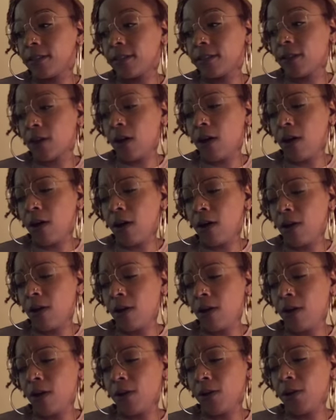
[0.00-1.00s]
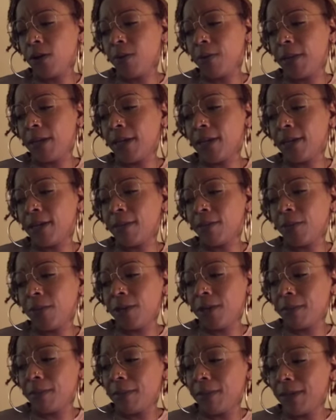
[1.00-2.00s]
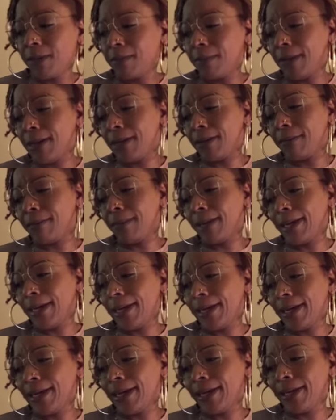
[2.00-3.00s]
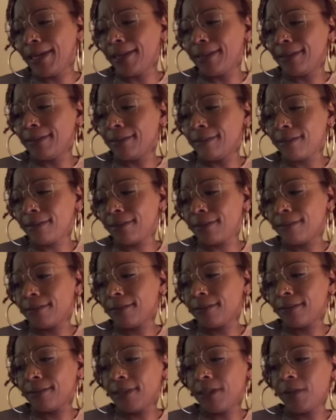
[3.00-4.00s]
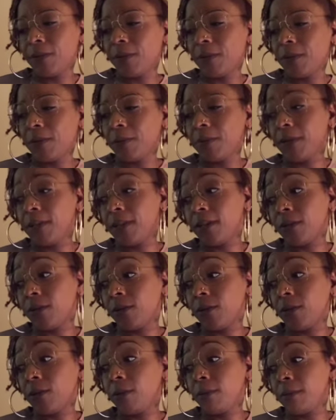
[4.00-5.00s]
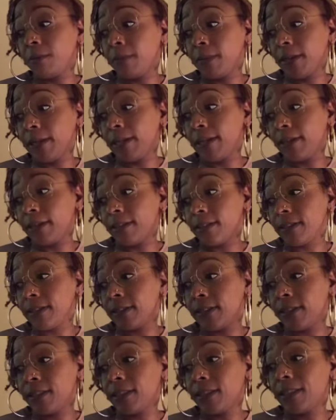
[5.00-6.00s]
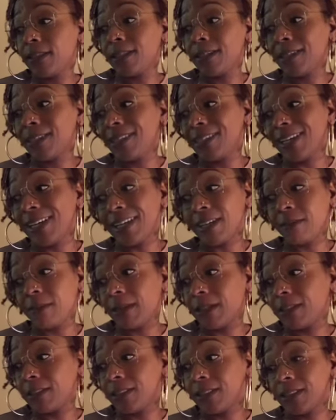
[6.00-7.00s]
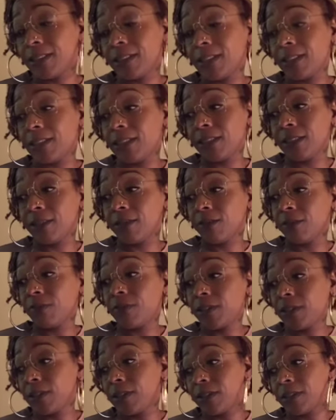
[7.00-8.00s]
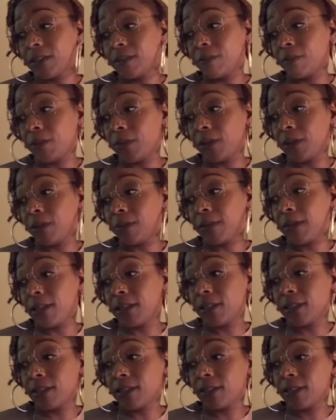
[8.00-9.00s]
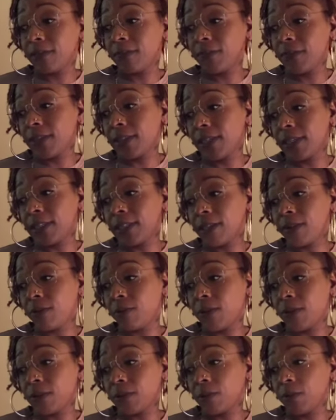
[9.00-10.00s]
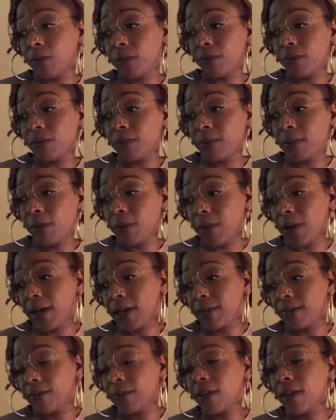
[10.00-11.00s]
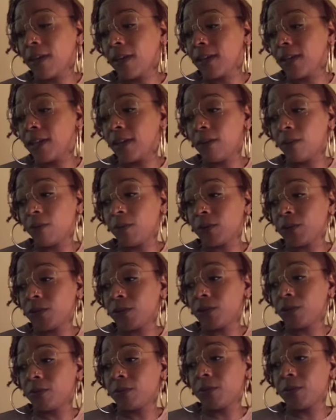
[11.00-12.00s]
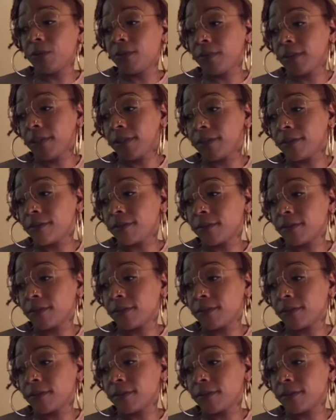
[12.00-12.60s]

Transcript: Oh, you're making them want to be a better man. They want to be your man. They think a lot about this ending. They were very disappointed by this. I feel like they walked away from their wife. They don't want you to move on.